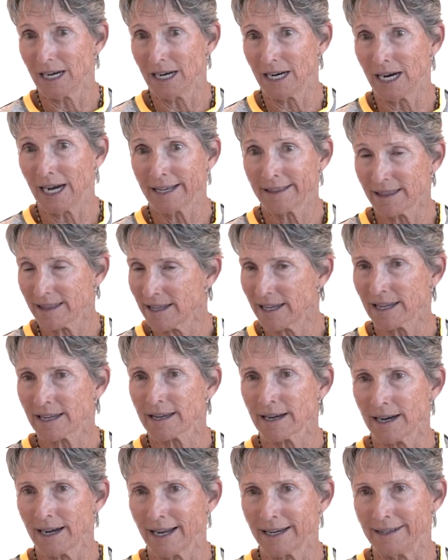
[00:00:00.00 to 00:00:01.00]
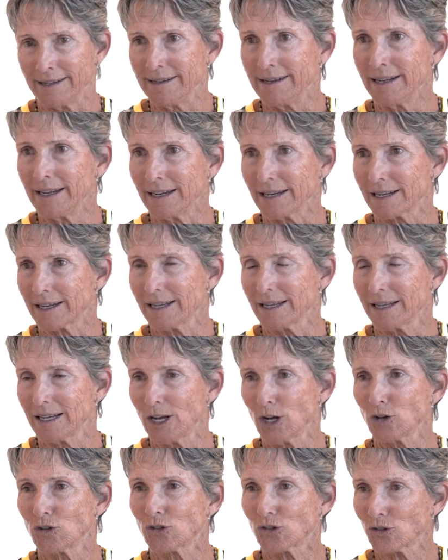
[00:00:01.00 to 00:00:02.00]
I think I dink
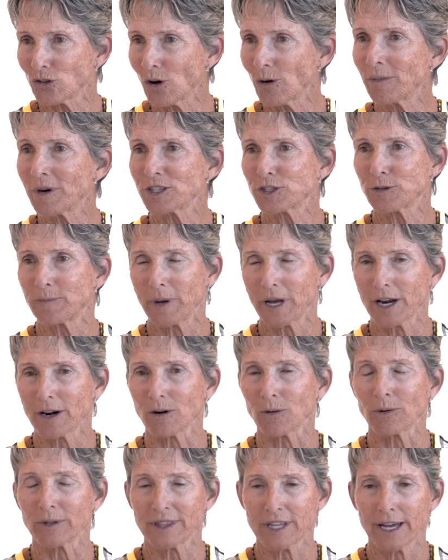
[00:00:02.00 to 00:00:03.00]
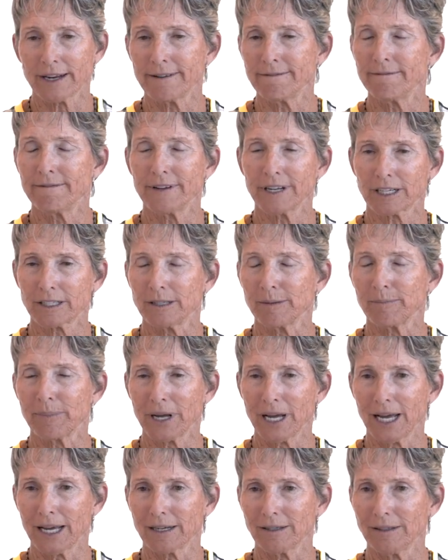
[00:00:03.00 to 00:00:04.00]
so much better with that Invicta
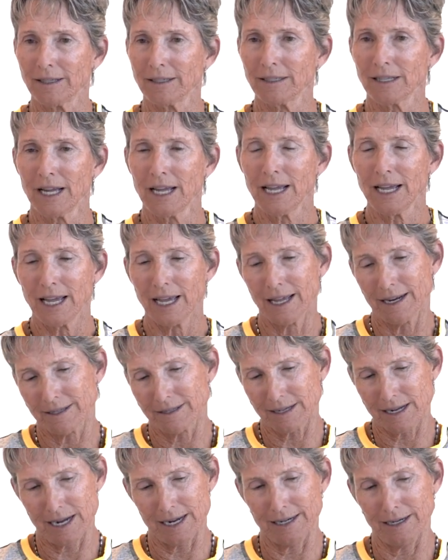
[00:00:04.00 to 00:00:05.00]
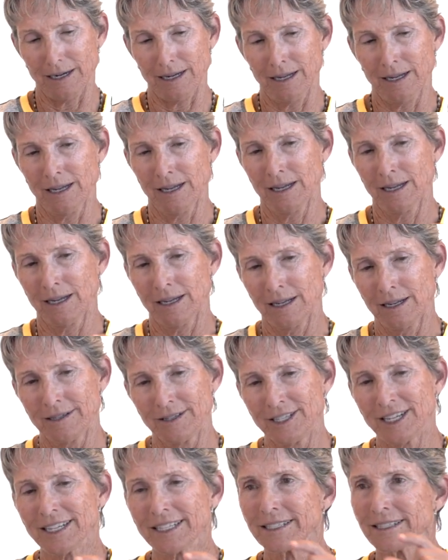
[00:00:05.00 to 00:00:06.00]
paddle, and it's got
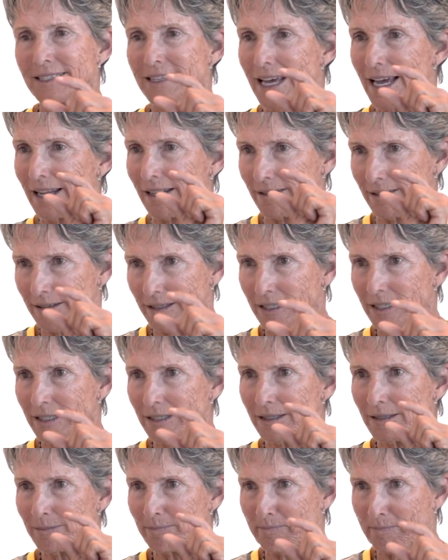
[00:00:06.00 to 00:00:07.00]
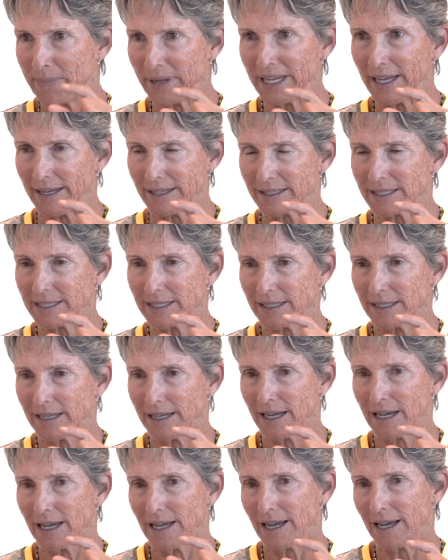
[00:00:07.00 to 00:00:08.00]
just that little bit
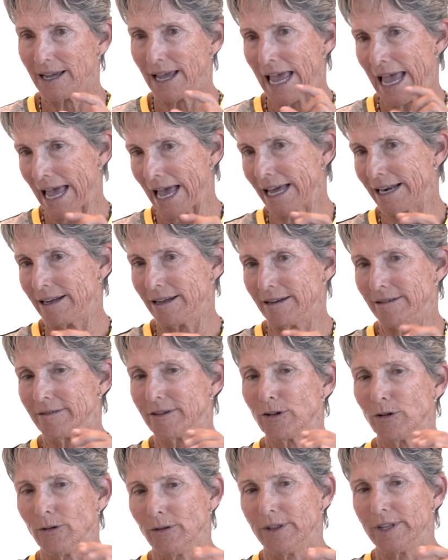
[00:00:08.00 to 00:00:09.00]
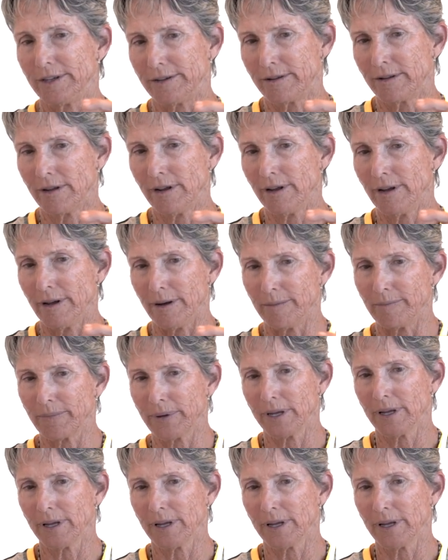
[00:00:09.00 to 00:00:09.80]
added to the tip